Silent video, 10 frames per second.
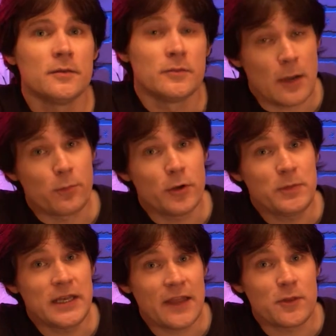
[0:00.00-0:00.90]
Now,
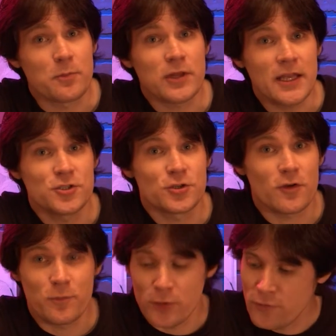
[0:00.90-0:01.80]
BritBeat had the pleasure
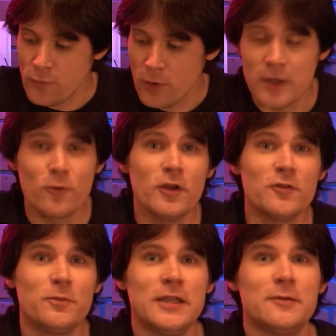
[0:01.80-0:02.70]
of performing
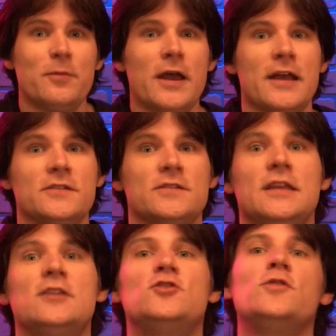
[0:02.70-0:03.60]
with Pete
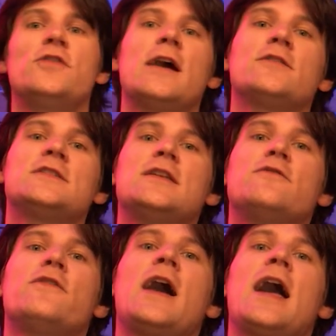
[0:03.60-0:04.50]
Best in
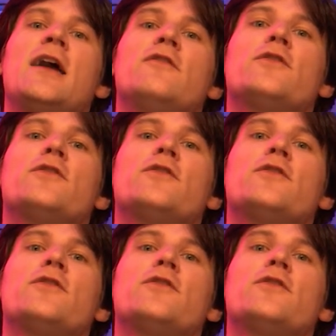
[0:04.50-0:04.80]
2005